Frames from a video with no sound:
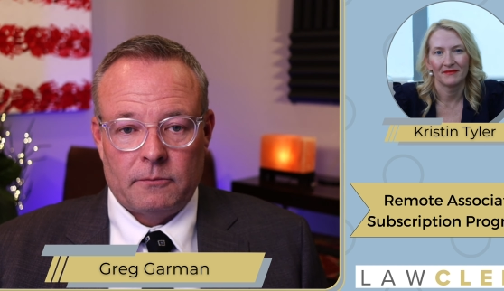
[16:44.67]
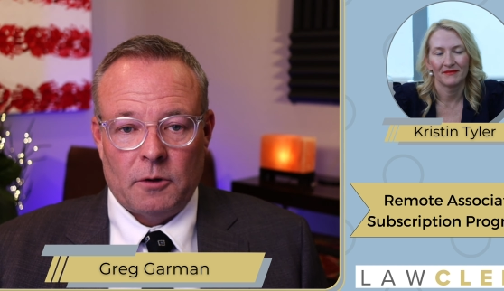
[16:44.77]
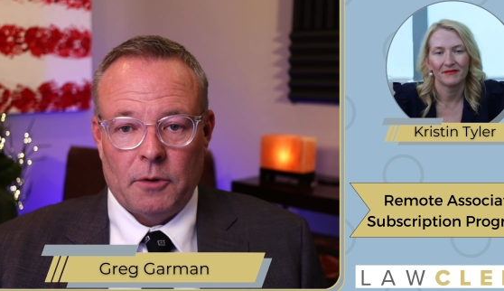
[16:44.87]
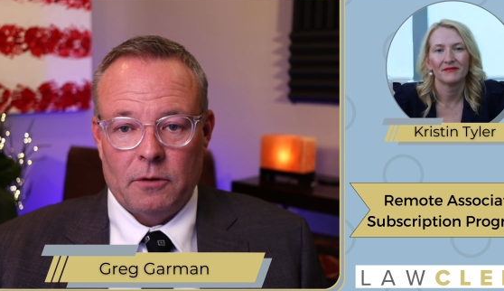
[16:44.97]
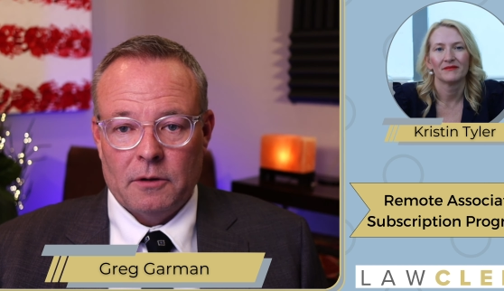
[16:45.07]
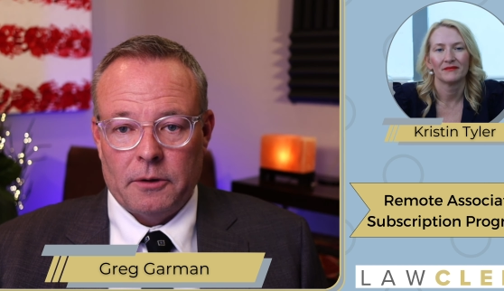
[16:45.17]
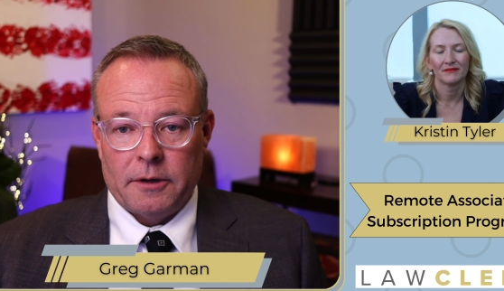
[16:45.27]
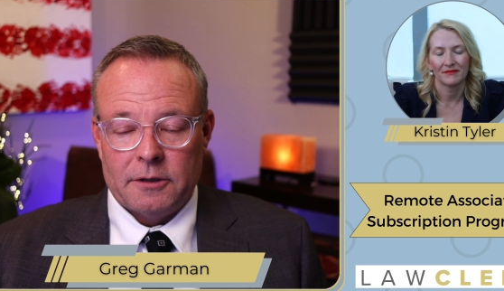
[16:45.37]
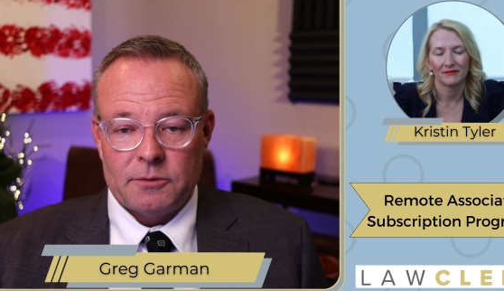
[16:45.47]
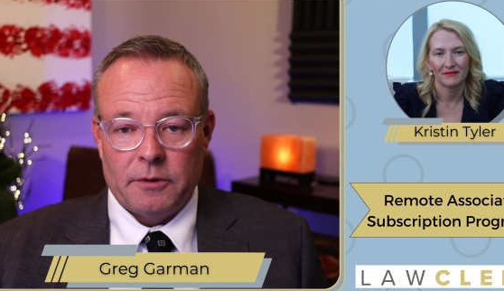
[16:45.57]
Speaker 1: remote
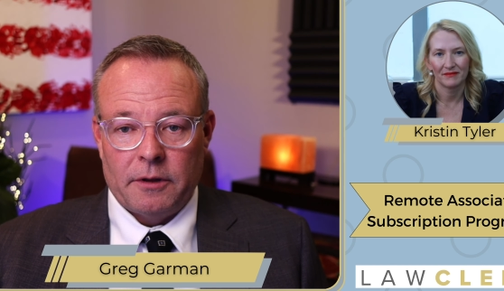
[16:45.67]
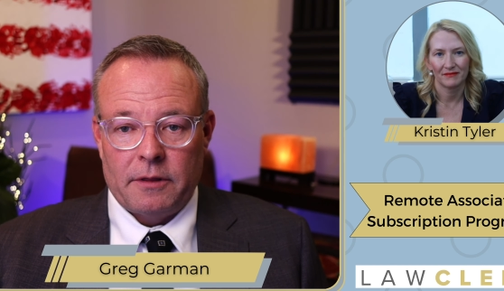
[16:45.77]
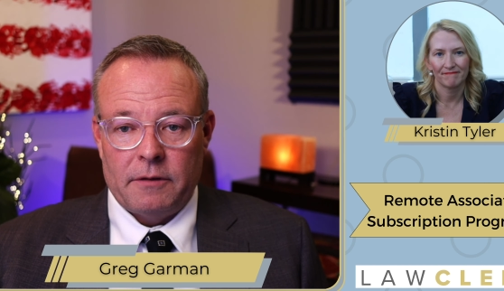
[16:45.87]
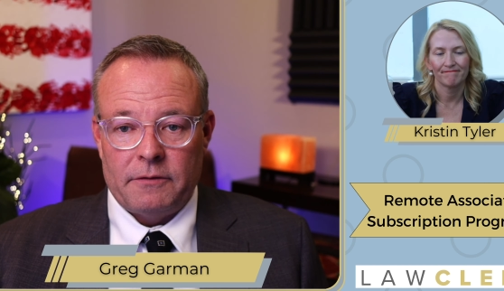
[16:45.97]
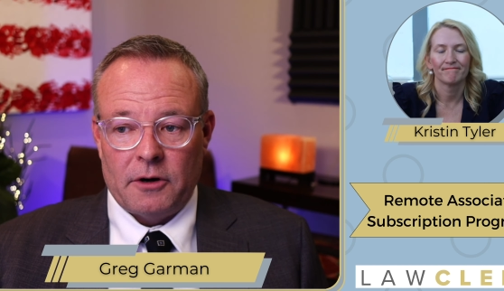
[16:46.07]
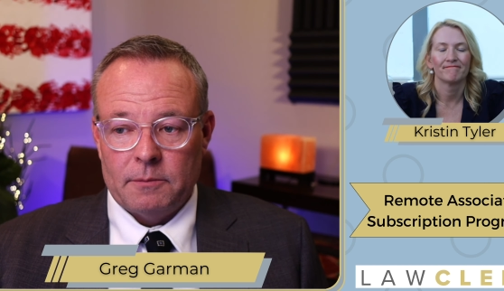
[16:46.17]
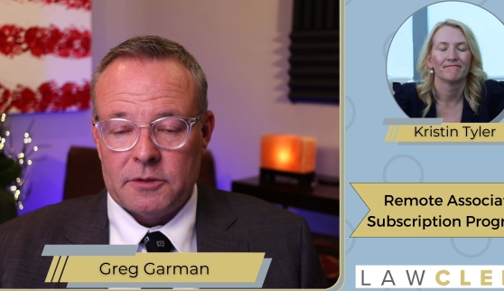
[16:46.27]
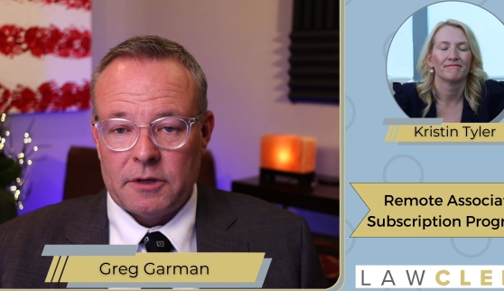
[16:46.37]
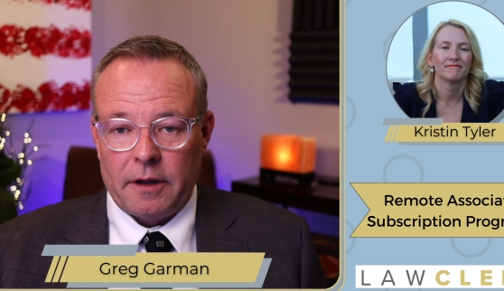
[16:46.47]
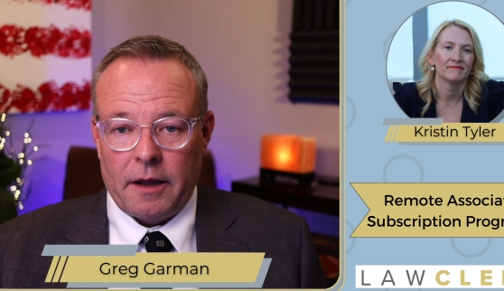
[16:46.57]
lawyers with the
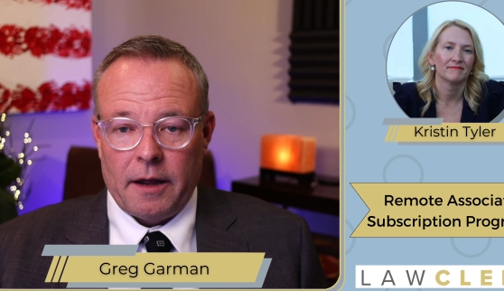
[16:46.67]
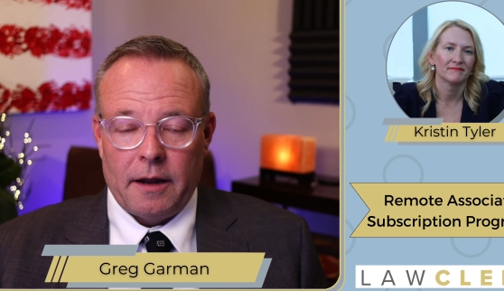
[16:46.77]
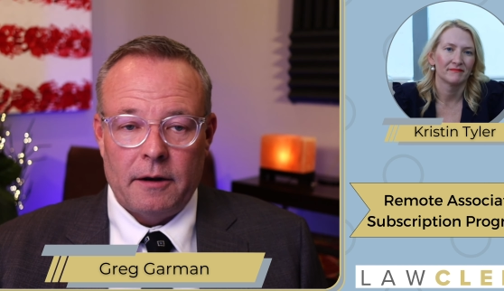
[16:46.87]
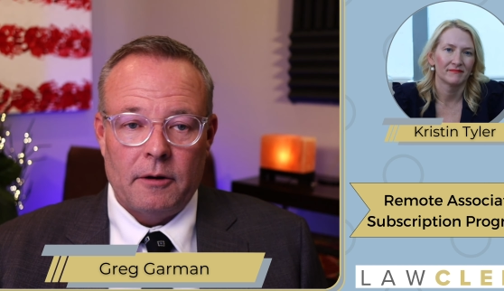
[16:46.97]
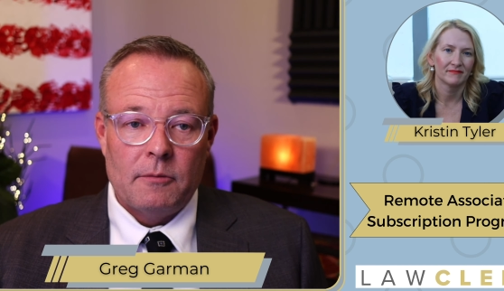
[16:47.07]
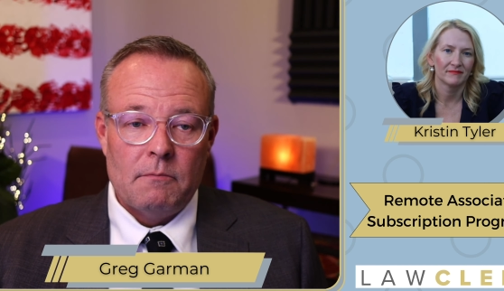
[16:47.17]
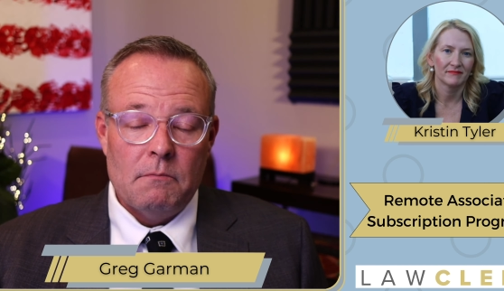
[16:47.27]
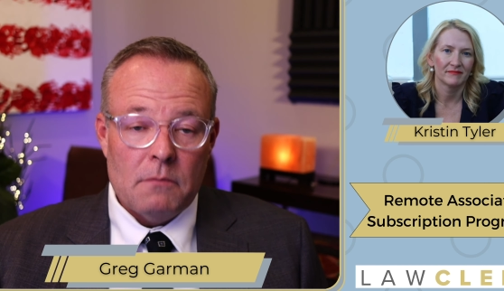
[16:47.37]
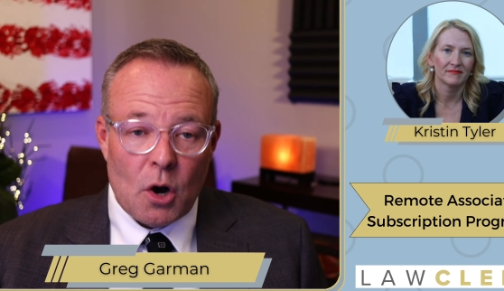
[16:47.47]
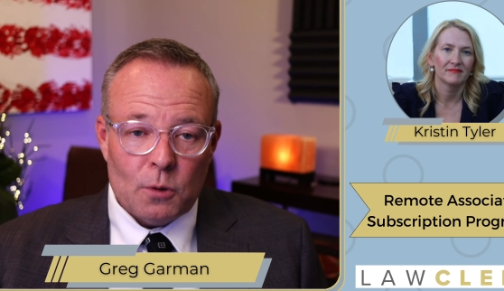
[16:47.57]
firms, and
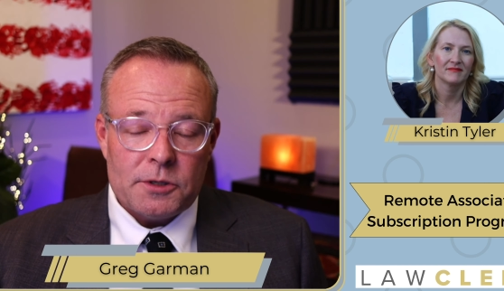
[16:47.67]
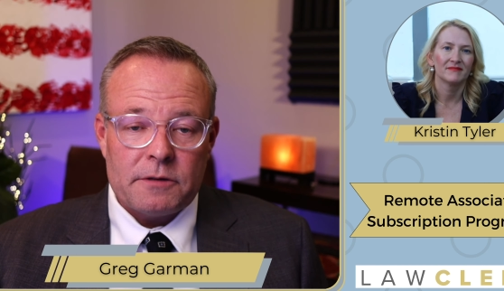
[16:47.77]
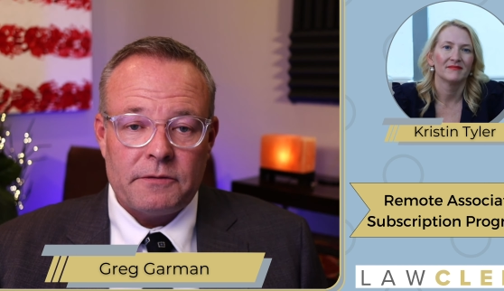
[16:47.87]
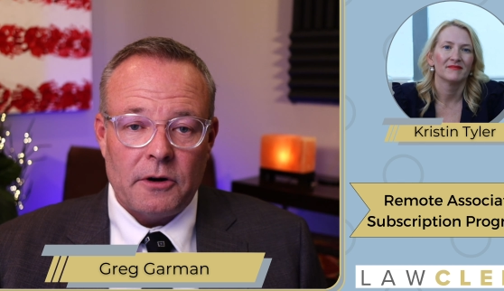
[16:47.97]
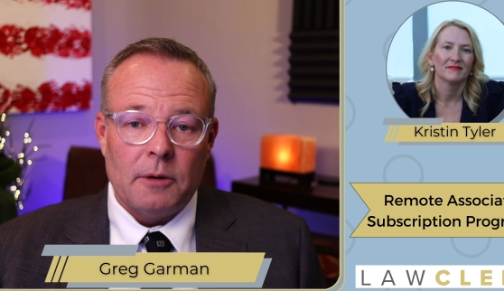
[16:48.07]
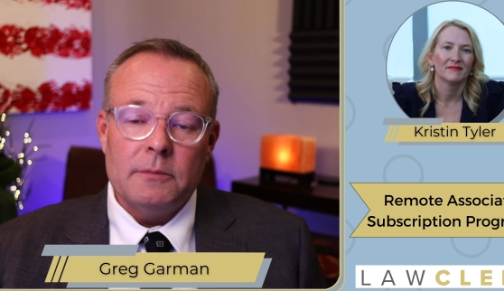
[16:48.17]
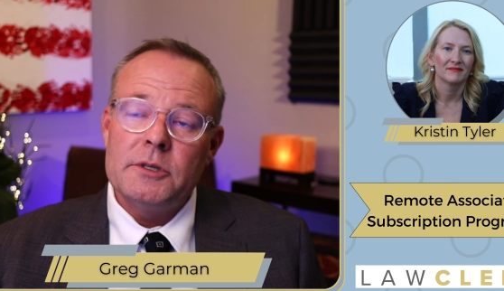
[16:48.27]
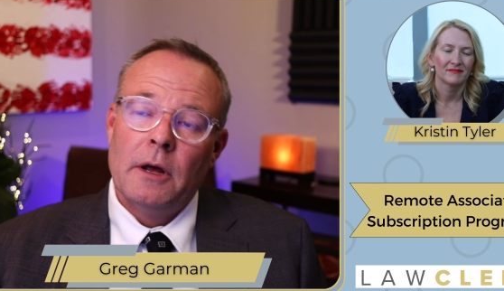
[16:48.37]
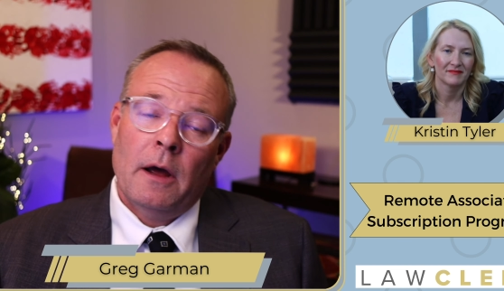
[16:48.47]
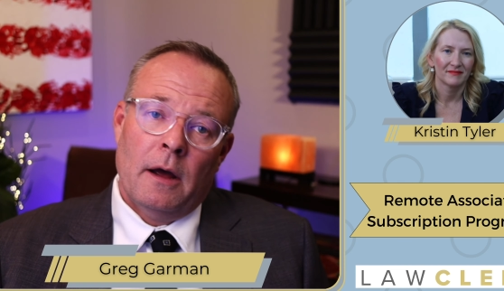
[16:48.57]
most firms